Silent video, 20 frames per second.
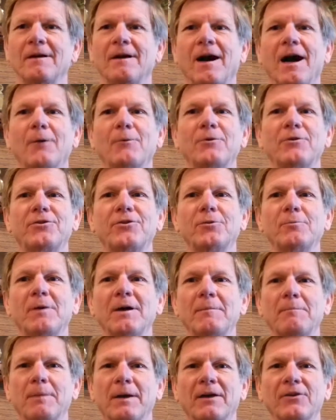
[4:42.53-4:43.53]
I would do
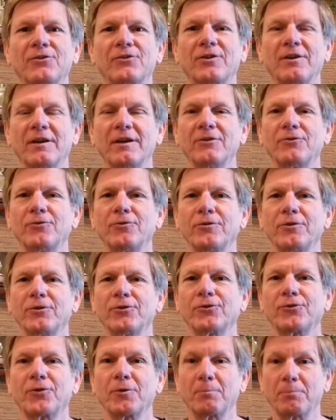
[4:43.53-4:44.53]
my best to introduce the